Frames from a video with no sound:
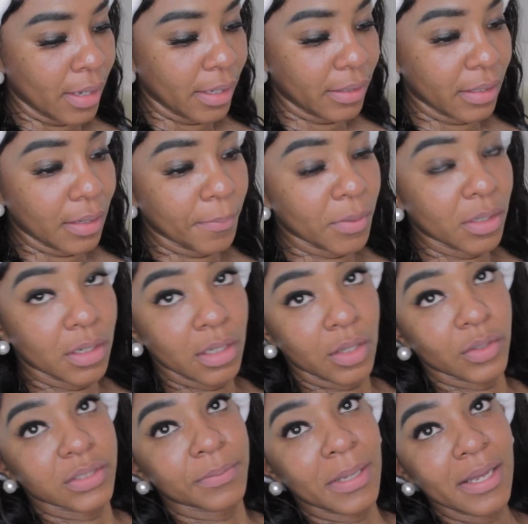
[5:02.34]
And then I'm gonna
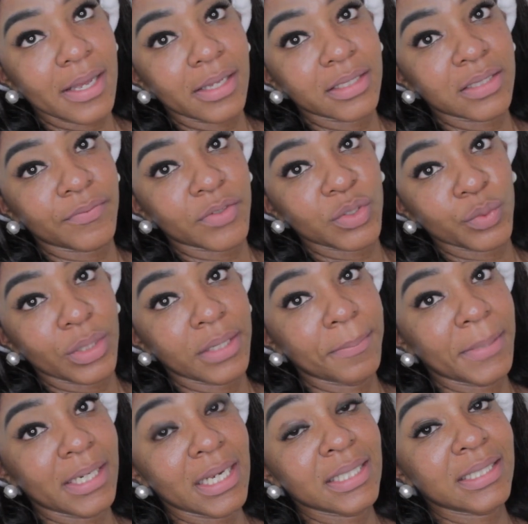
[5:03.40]
close my eyes for 20
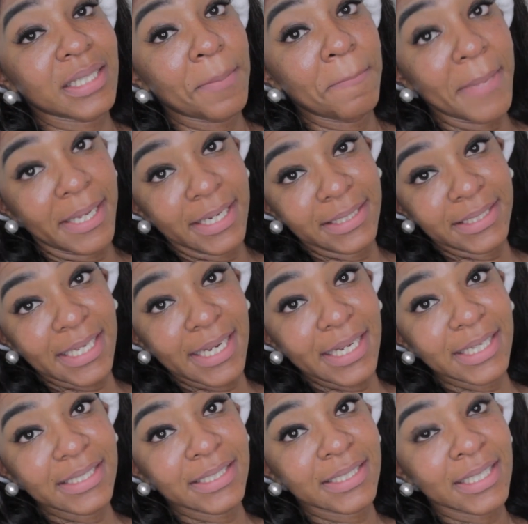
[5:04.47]
minutes and
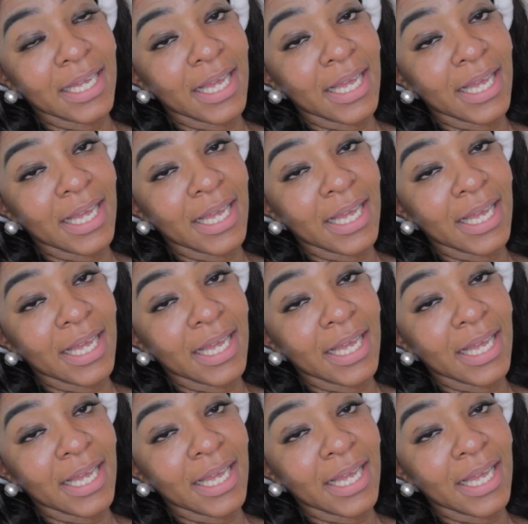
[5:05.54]
meditate,